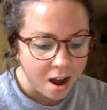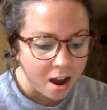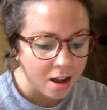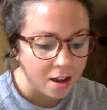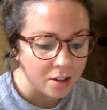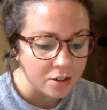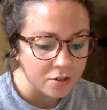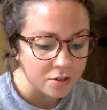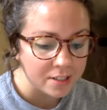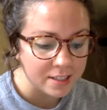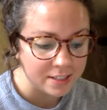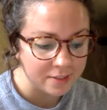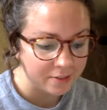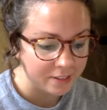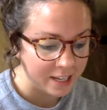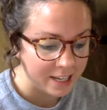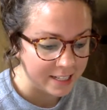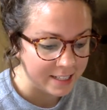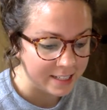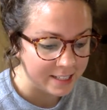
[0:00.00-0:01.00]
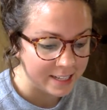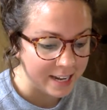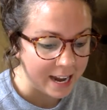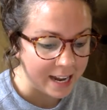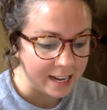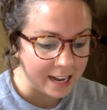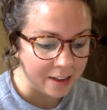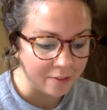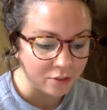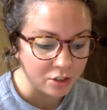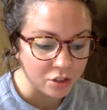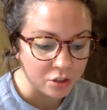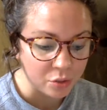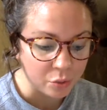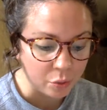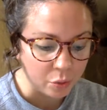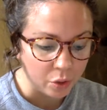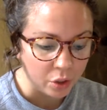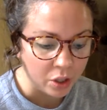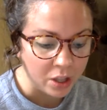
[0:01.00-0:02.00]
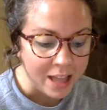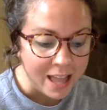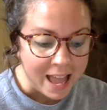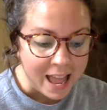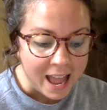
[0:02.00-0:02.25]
hundreds of kids staying after school,